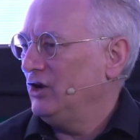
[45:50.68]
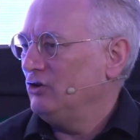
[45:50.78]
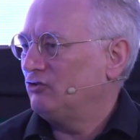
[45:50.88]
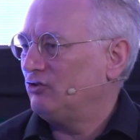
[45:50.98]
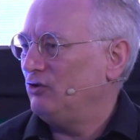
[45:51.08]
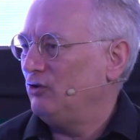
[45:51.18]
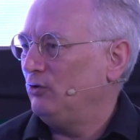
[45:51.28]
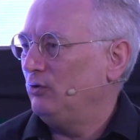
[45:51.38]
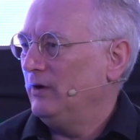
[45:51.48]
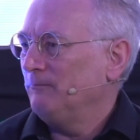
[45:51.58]

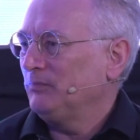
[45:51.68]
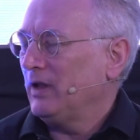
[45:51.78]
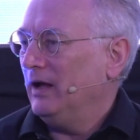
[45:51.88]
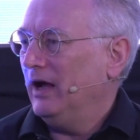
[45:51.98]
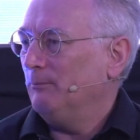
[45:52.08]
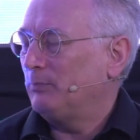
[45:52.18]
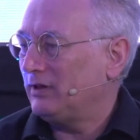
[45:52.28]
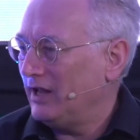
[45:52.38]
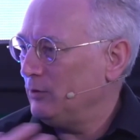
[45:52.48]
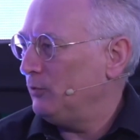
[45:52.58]
to
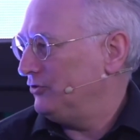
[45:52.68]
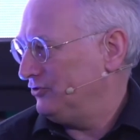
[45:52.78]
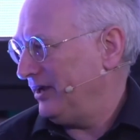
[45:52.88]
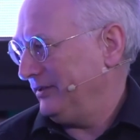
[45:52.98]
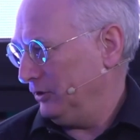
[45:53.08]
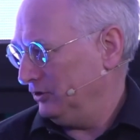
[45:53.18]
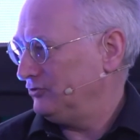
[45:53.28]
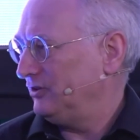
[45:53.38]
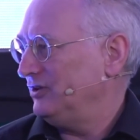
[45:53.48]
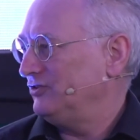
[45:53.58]
play with the
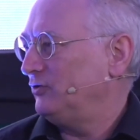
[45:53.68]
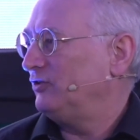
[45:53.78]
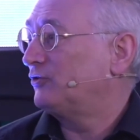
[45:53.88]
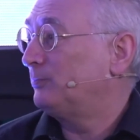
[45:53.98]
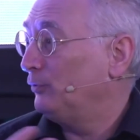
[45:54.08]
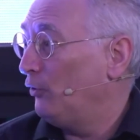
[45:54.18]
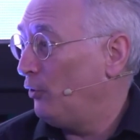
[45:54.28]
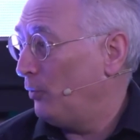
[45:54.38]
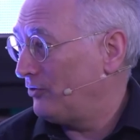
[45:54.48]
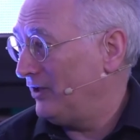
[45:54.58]
technologies, to explore
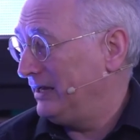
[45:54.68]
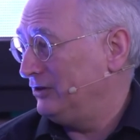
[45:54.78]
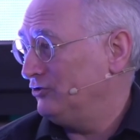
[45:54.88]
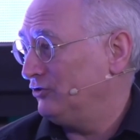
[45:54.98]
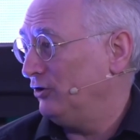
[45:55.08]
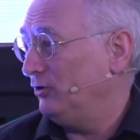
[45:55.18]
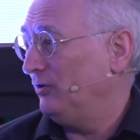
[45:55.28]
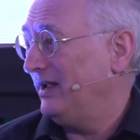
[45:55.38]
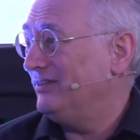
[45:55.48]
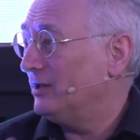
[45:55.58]
what they can do
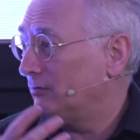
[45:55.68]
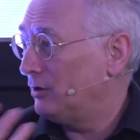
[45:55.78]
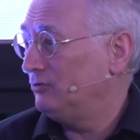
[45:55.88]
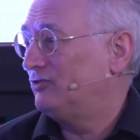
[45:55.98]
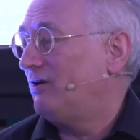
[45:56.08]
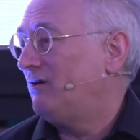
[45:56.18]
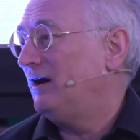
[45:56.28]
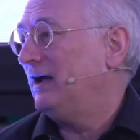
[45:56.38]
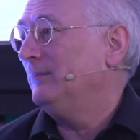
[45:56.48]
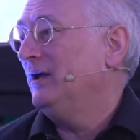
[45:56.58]
in their own
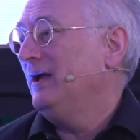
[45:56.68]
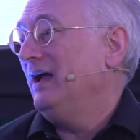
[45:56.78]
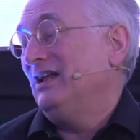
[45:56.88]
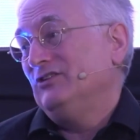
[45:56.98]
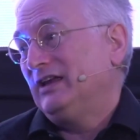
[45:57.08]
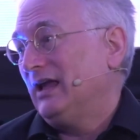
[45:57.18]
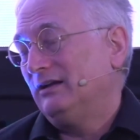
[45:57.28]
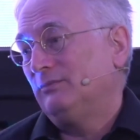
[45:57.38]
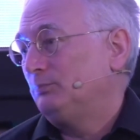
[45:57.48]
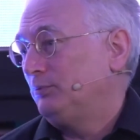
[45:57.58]
time, and to get
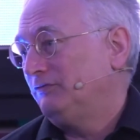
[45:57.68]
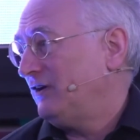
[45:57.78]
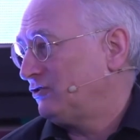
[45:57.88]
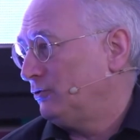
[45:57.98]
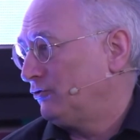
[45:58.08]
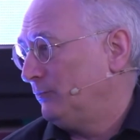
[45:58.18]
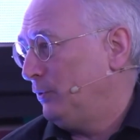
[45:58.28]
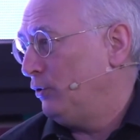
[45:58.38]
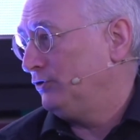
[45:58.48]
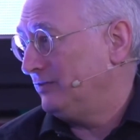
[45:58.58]
professional
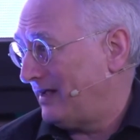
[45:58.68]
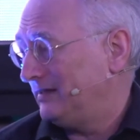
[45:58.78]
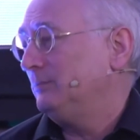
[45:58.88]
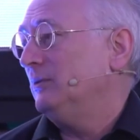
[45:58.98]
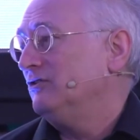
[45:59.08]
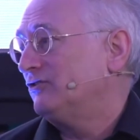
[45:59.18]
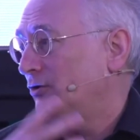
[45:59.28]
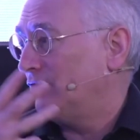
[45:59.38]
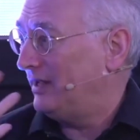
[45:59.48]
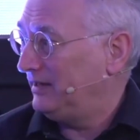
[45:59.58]
support development so
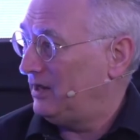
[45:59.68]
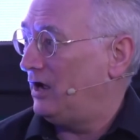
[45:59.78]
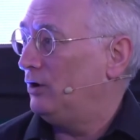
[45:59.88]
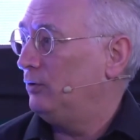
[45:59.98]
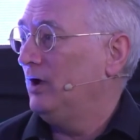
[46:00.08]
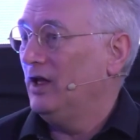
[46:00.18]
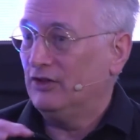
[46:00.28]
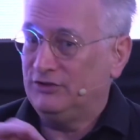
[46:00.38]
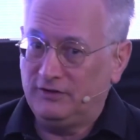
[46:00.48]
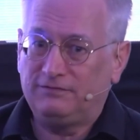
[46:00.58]
that they know
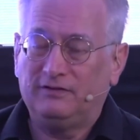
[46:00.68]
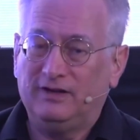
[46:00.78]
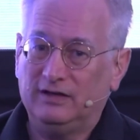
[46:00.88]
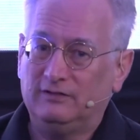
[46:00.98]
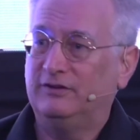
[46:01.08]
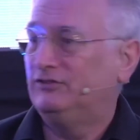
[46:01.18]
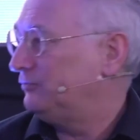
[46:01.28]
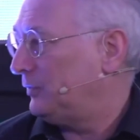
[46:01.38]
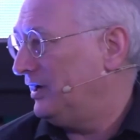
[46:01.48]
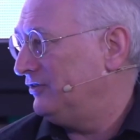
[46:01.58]
the different
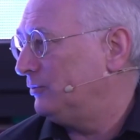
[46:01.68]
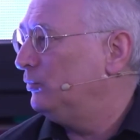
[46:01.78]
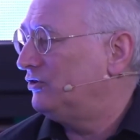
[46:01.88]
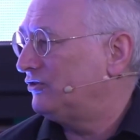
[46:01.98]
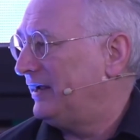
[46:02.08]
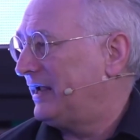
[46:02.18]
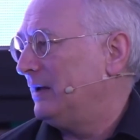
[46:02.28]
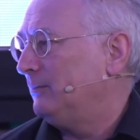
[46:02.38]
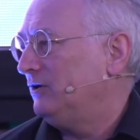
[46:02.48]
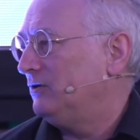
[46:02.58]
innovative ways in which they
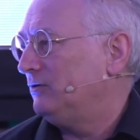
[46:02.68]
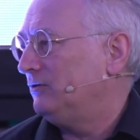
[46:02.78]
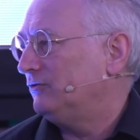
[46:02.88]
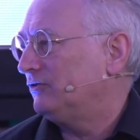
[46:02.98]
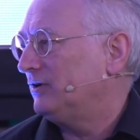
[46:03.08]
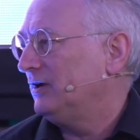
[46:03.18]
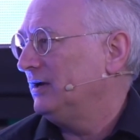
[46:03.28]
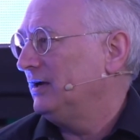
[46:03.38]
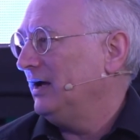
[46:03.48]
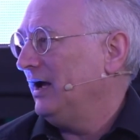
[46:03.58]
can be used.
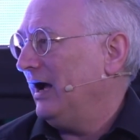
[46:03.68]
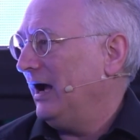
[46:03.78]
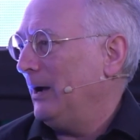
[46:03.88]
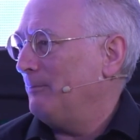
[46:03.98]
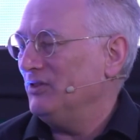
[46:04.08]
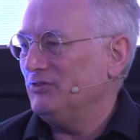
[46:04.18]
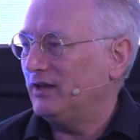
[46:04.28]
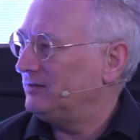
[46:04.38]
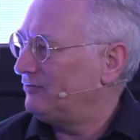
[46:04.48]
But none of